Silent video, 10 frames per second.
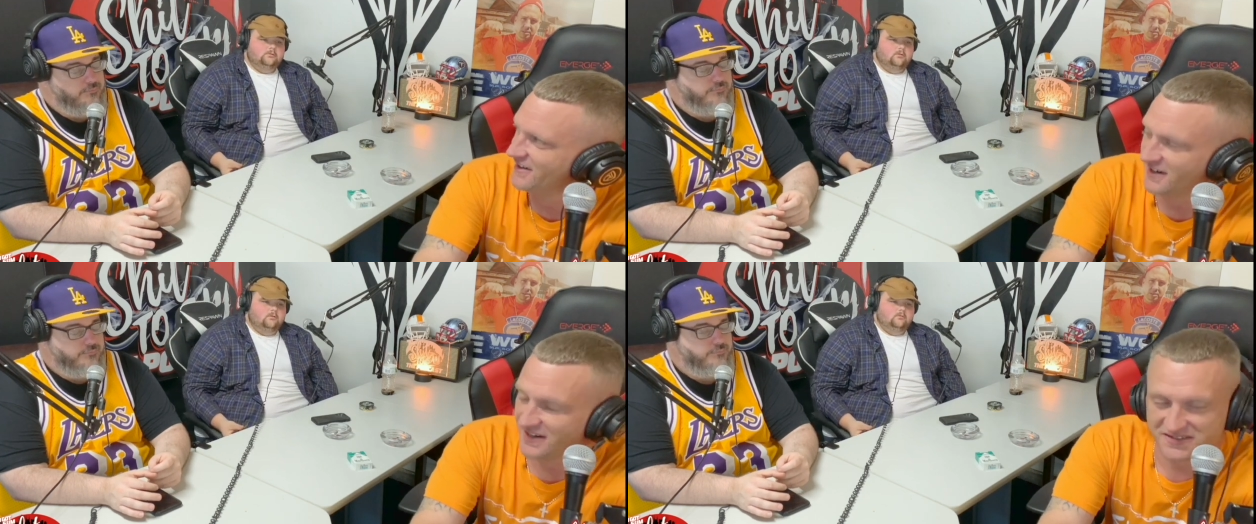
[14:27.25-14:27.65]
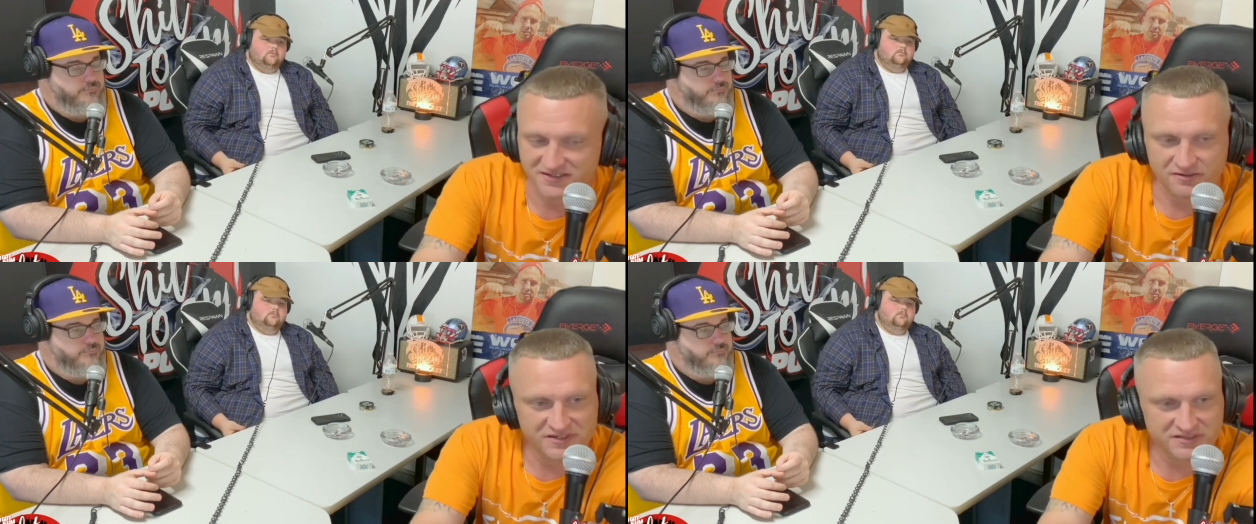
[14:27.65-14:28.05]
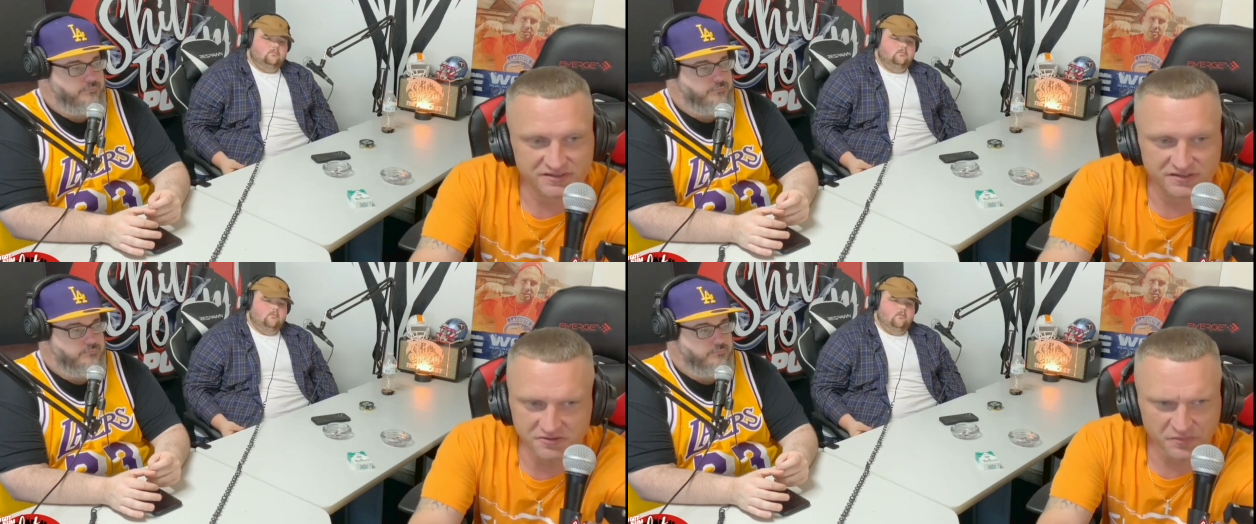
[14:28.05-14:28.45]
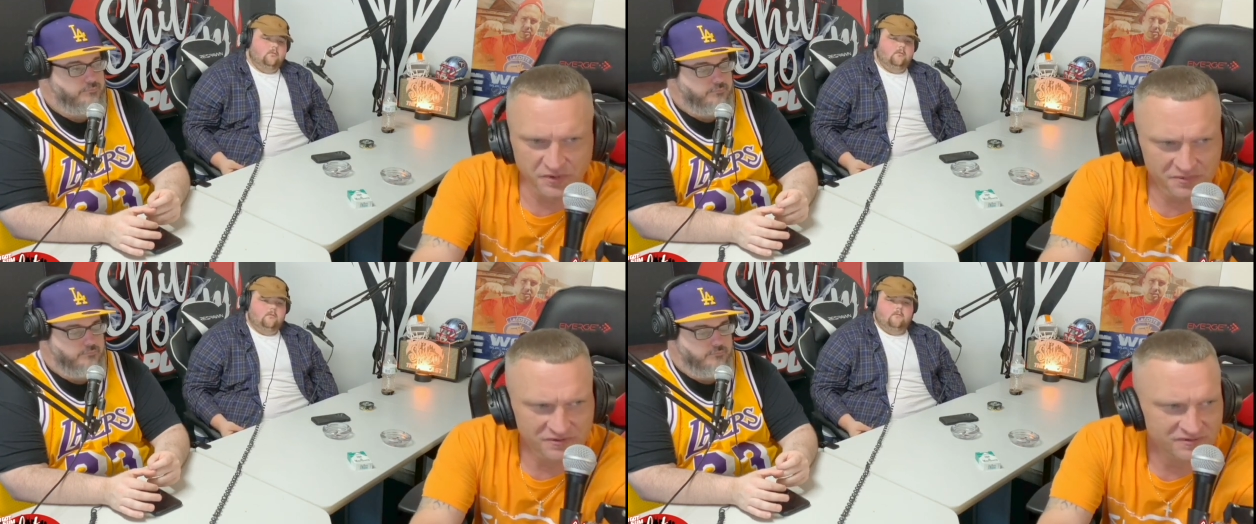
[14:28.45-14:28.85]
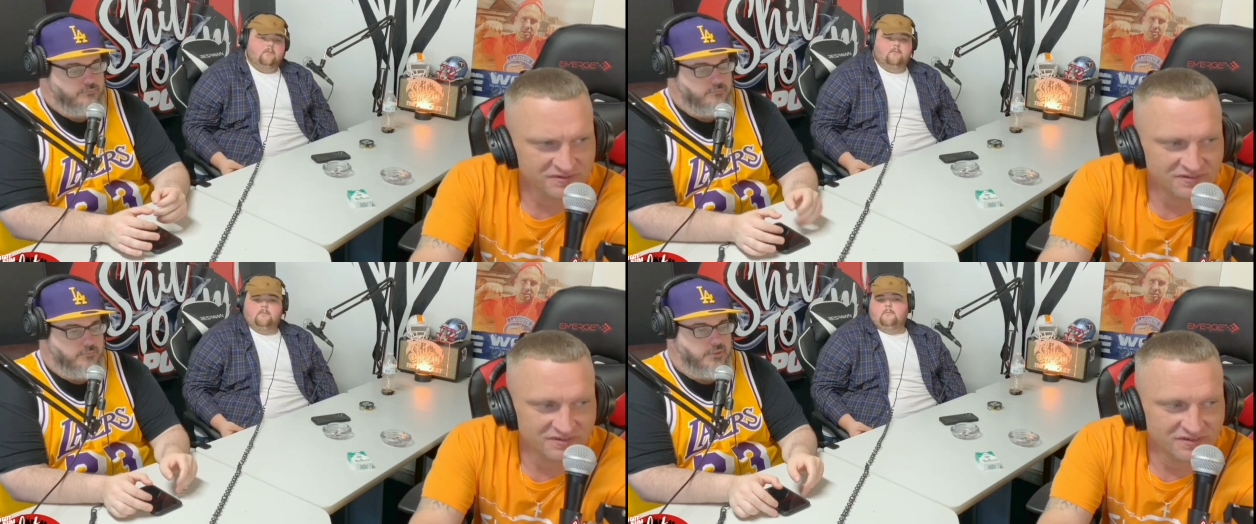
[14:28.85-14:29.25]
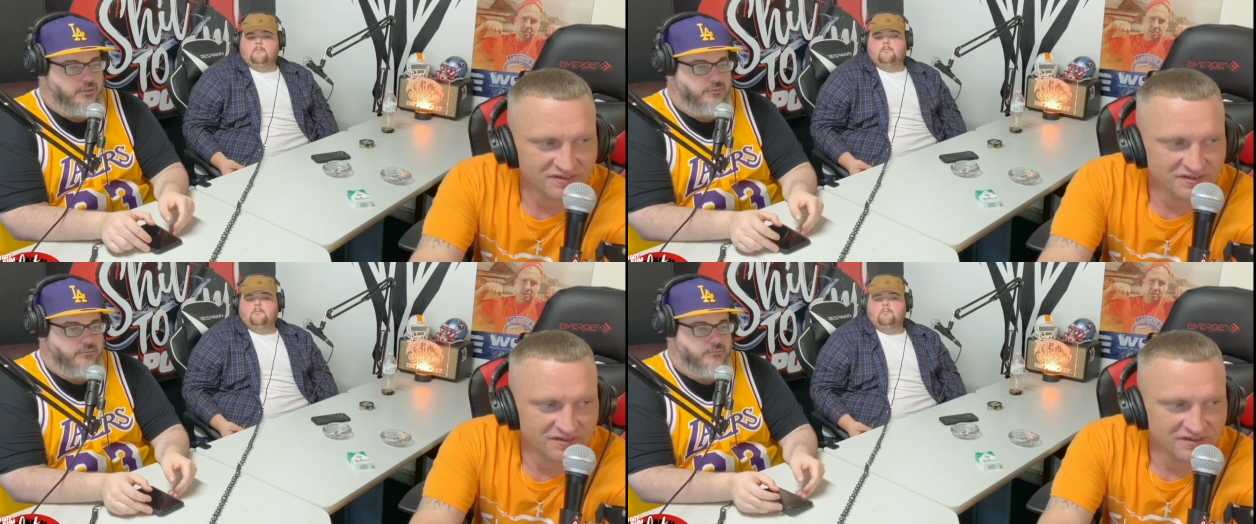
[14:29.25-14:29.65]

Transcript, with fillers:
Speaker 1: And I told him, I said, do it, Bubba. Yeah.